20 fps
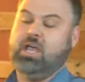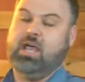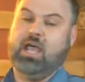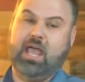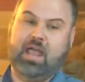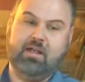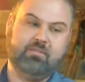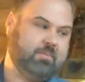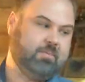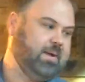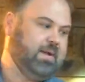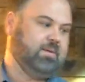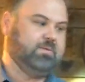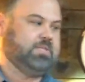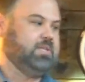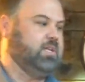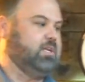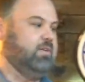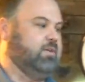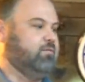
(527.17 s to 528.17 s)
Everybody was
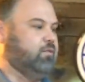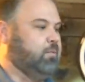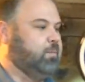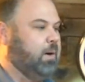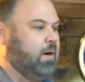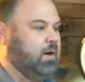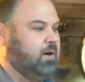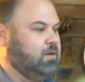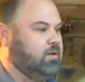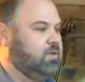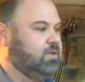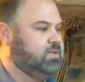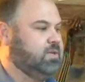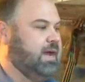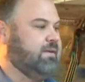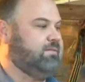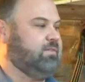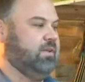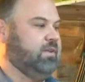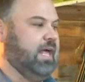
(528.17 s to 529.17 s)
looking for parlors
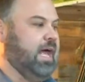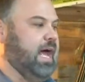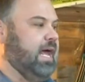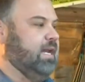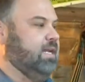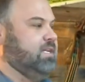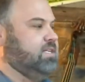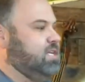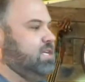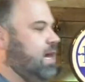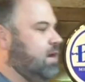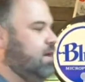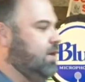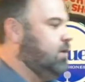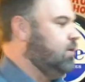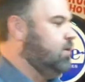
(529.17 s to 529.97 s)
after that. It sounded